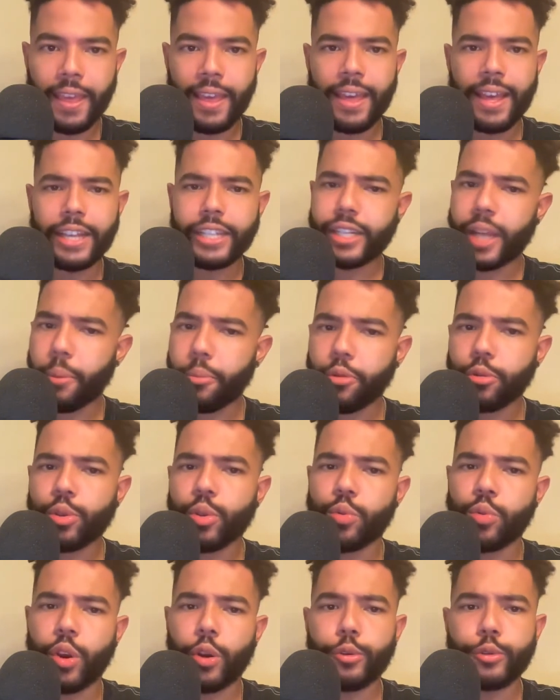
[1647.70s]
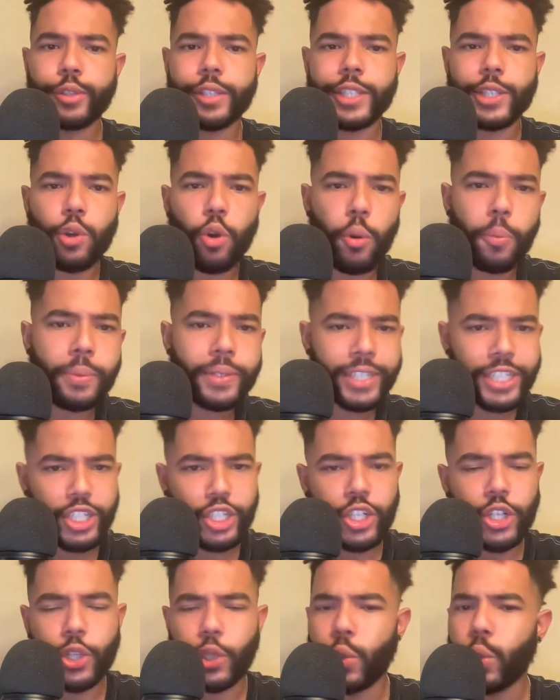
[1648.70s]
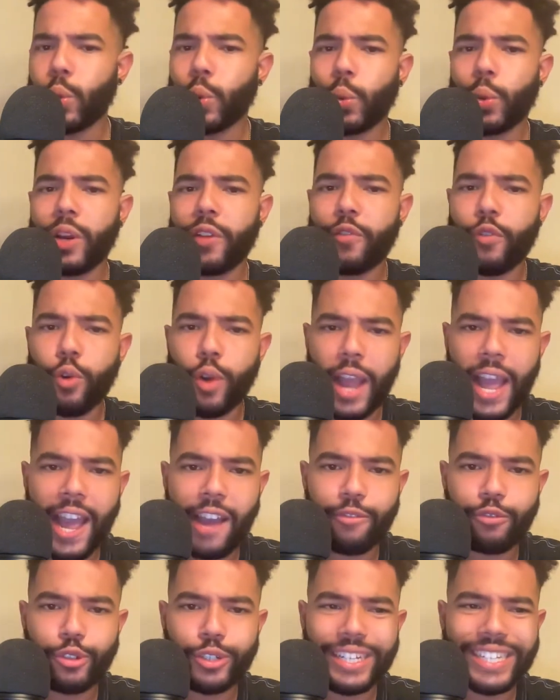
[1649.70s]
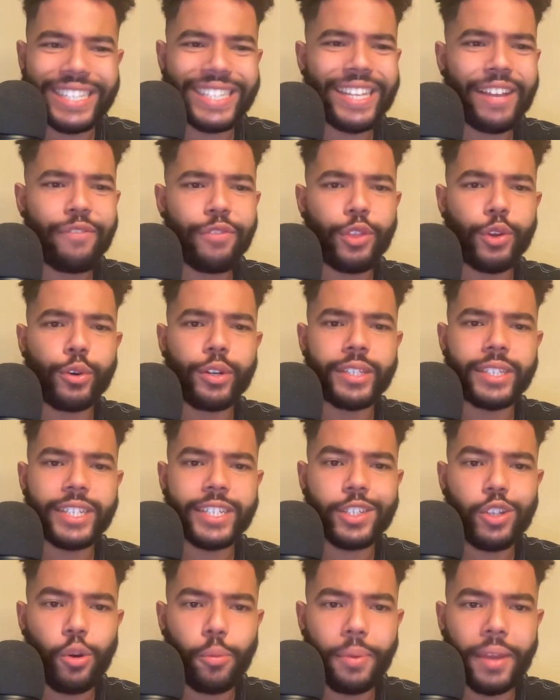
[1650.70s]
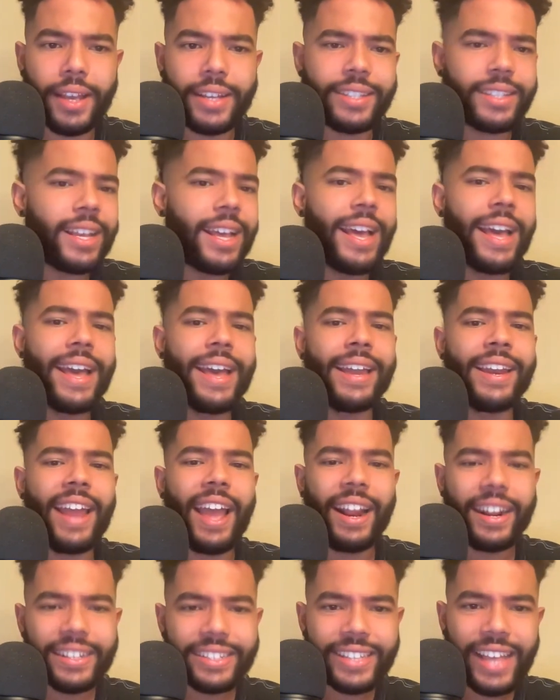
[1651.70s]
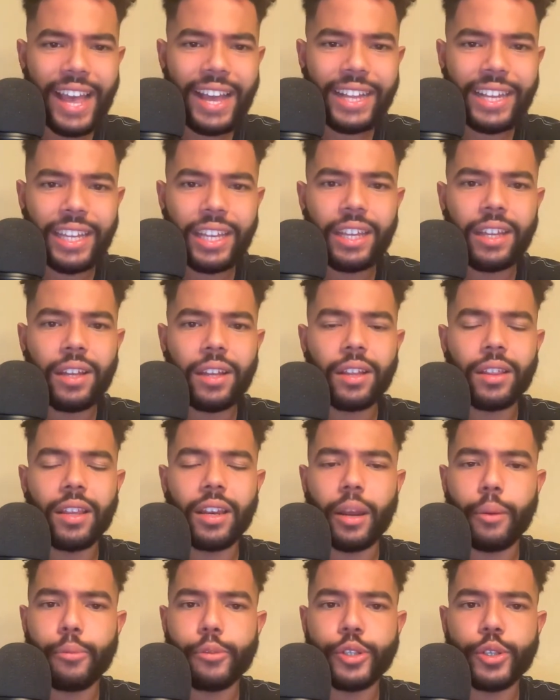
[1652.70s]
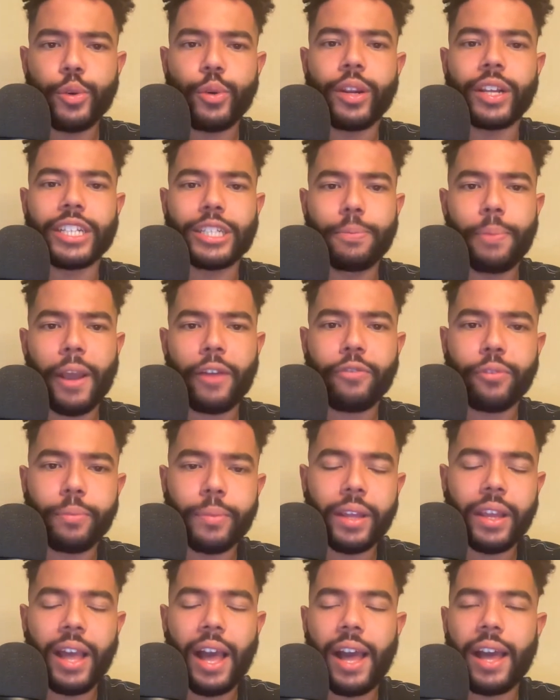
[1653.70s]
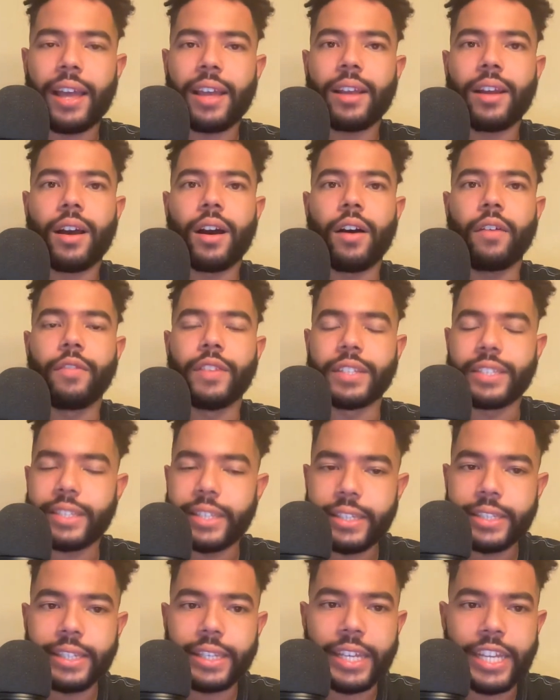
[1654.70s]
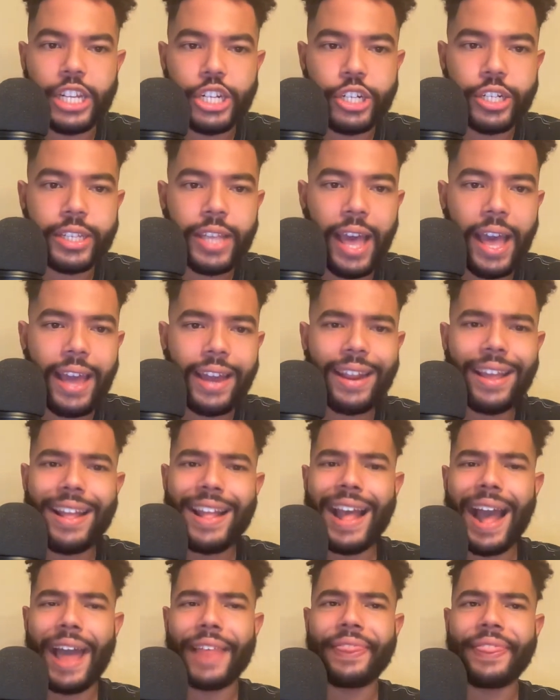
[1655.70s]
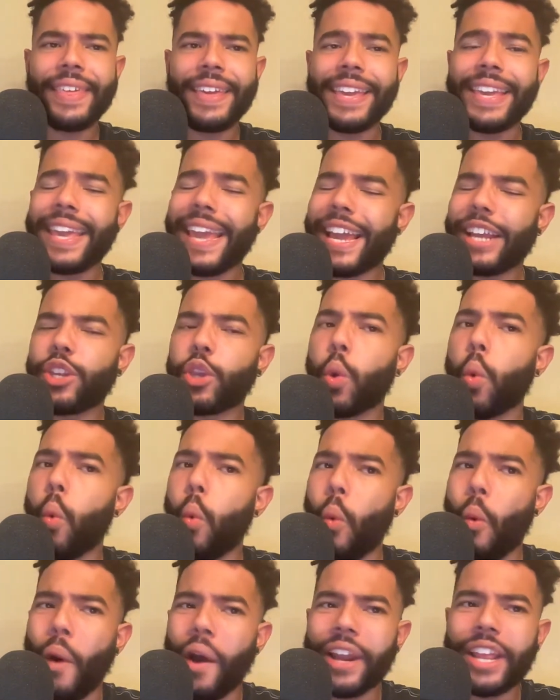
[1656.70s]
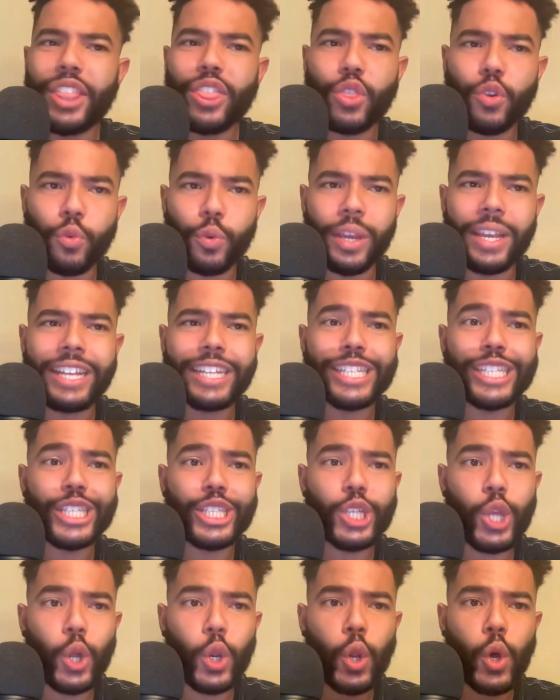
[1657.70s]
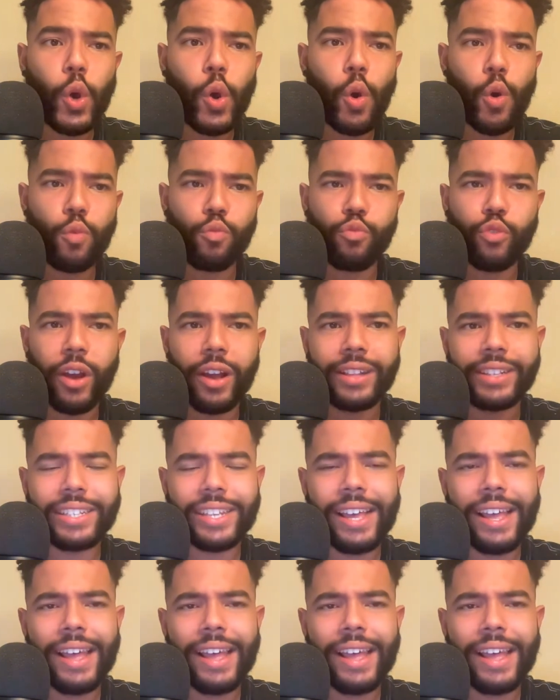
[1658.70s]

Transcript: his numbers with runners in scoring position 224 average, a 736 OPS, not exactly the numbers you would expect from the guy of the season he just had. I think he had 23 solo home runs.